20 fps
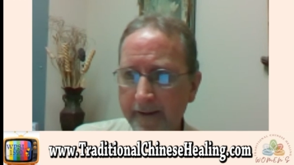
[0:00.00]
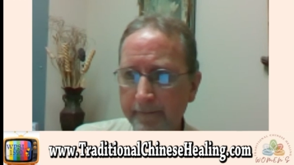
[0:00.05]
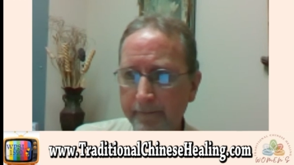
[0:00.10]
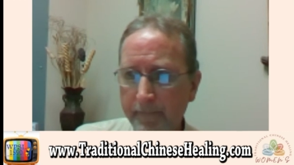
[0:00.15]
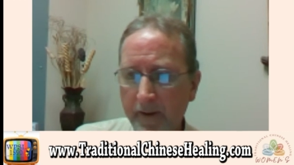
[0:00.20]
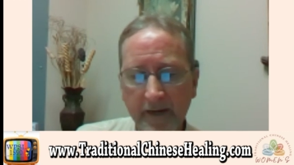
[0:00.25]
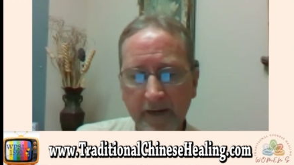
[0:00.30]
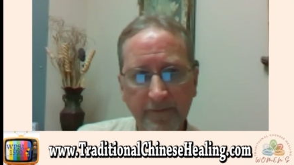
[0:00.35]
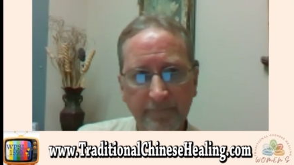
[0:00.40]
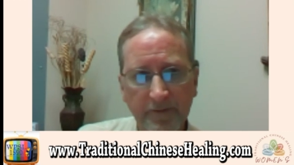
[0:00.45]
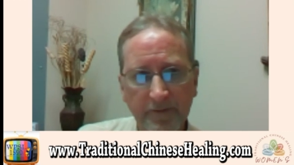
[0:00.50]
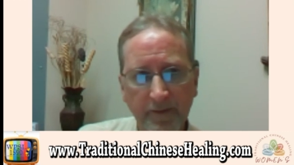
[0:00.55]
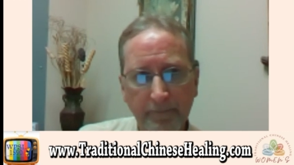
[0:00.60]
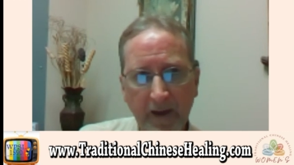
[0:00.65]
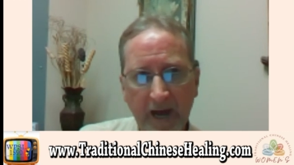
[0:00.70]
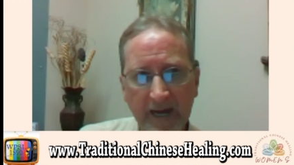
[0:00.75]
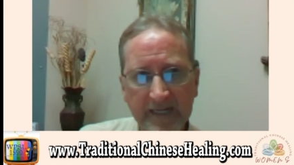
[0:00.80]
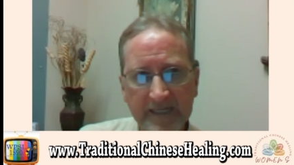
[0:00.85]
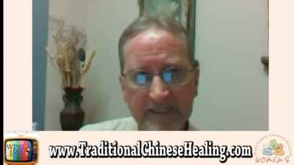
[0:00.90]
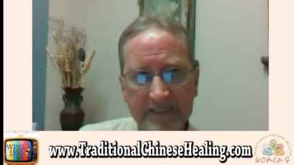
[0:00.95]
But if the
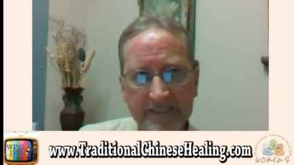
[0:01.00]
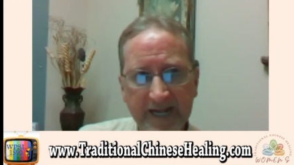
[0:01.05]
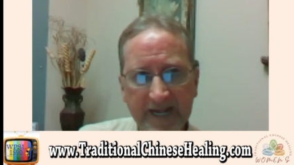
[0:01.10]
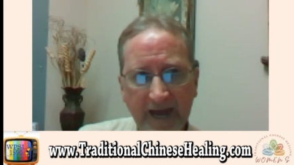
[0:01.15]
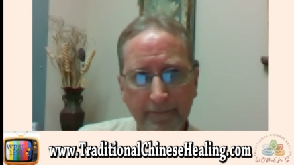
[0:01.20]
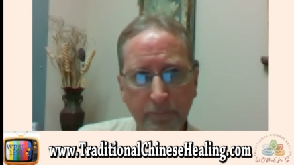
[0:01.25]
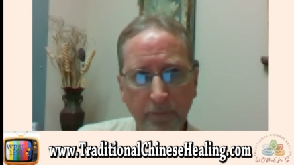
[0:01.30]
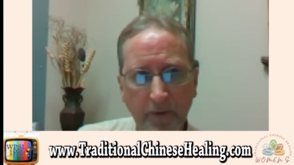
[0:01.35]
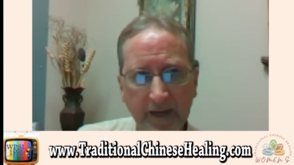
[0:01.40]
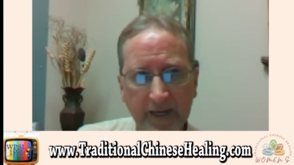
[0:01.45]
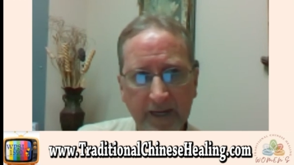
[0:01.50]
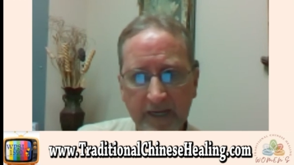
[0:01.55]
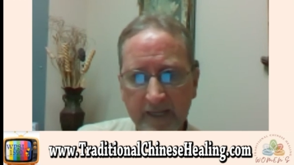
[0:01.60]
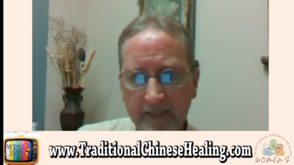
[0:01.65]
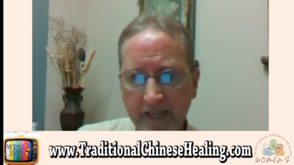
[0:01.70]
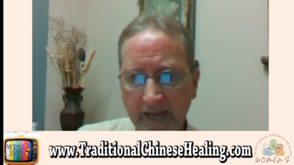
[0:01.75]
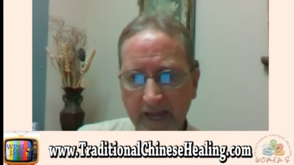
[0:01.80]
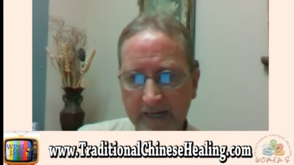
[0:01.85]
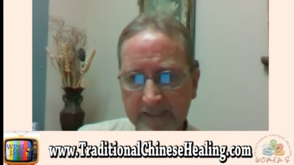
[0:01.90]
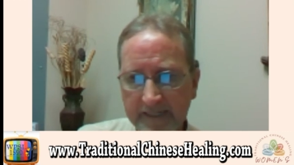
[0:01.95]
body's not breaking
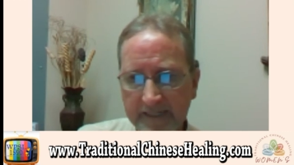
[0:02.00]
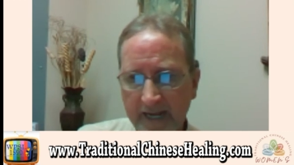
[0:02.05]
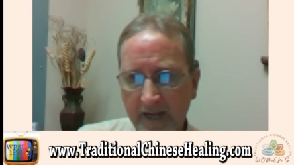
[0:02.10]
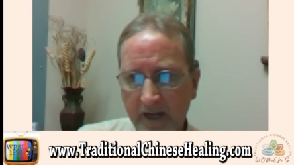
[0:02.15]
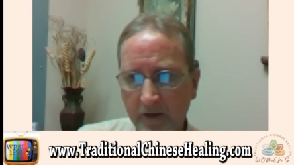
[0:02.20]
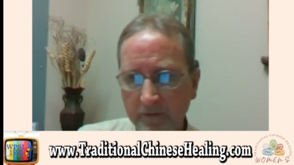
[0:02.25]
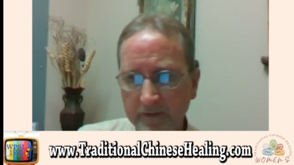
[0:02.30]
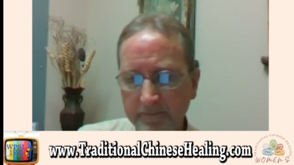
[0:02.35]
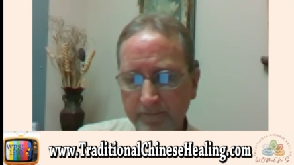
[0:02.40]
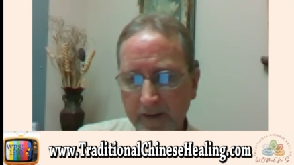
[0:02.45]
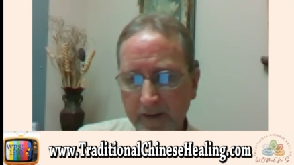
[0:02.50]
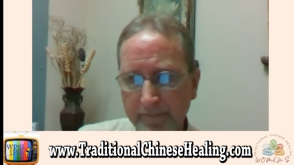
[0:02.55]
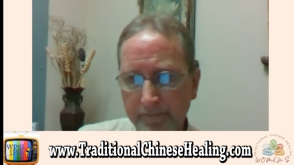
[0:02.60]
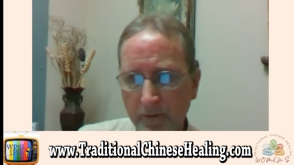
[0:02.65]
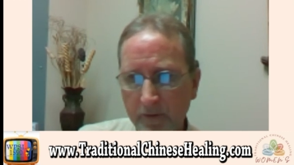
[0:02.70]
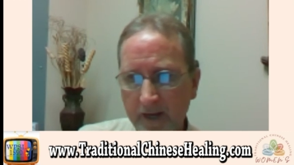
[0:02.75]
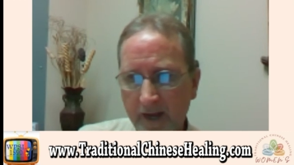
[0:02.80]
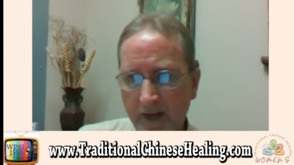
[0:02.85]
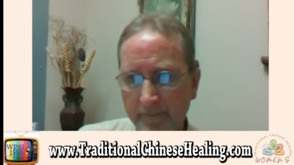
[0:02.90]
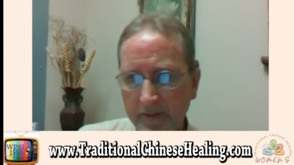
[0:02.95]
that down,
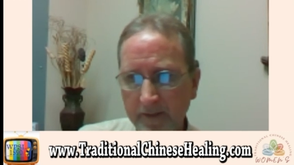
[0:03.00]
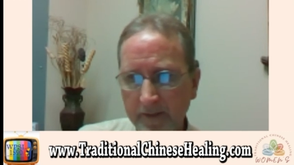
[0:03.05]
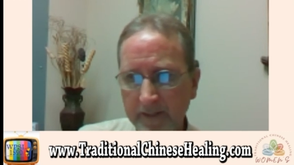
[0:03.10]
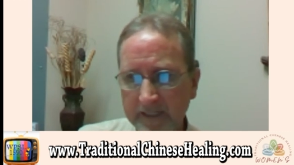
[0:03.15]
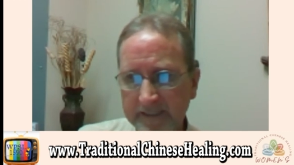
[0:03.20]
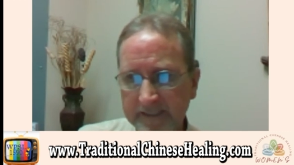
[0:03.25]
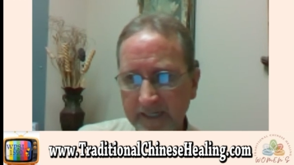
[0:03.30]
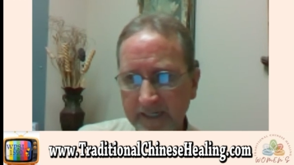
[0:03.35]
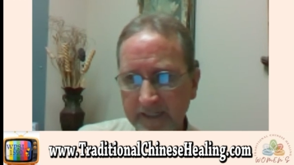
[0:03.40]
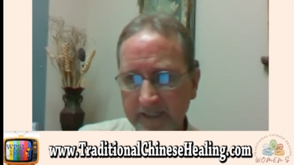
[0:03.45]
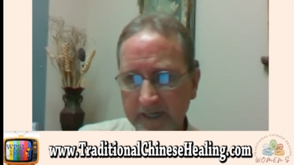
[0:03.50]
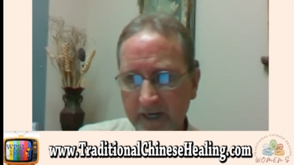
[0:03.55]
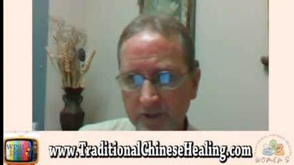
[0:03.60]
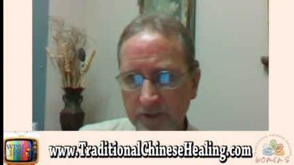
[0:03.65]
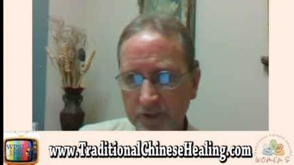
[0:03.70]
people come to me and say, Dr.